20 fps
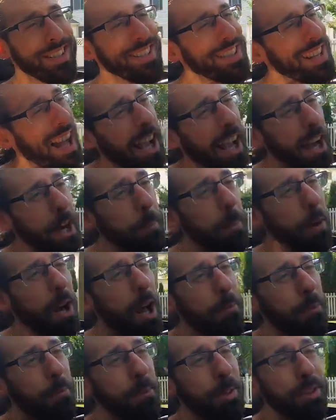this. I got a
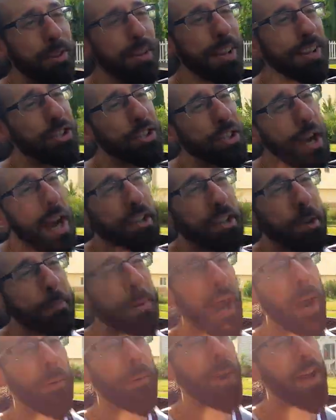problem with extracting
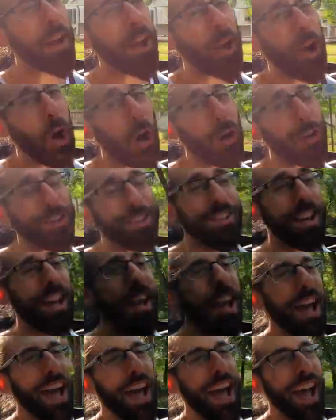power out of cars.
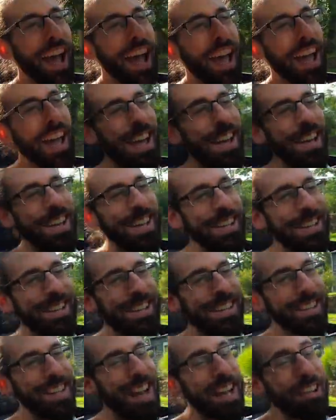
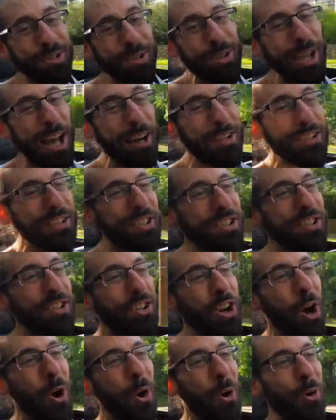And the S2000 is
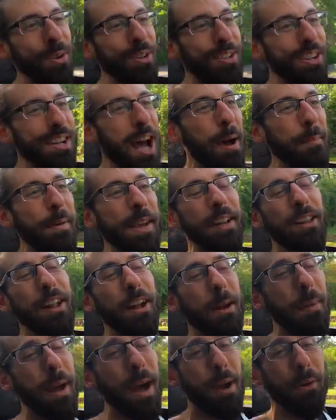known to not make a
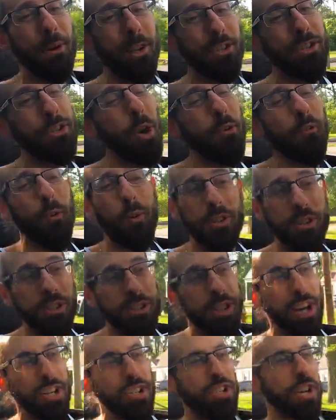lot of power unless you go forced
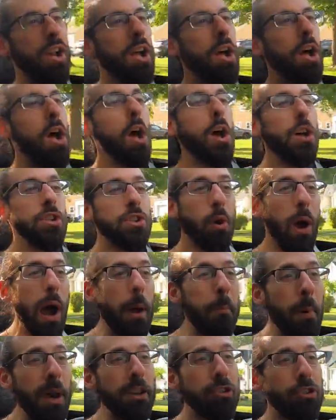induction. So I
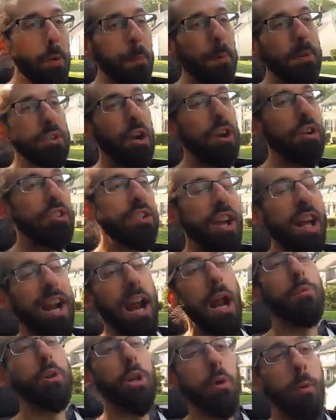might supercharge it, and
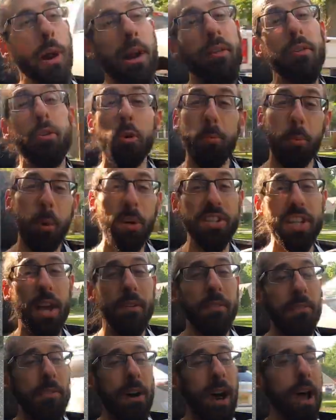I really wanted the
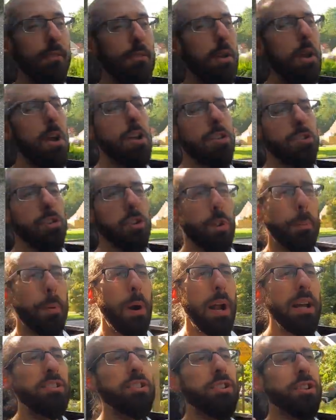2.75. So the
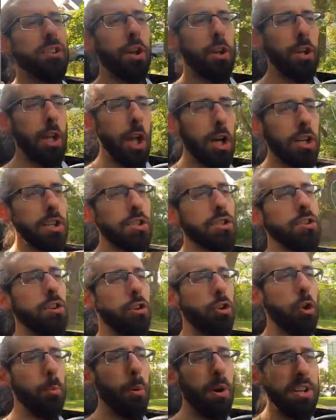price, the looks, the
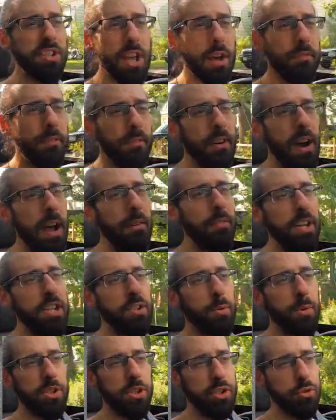2.75
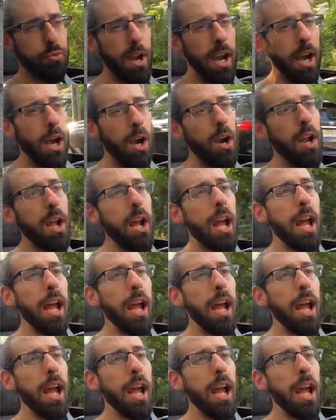inch, which is rare,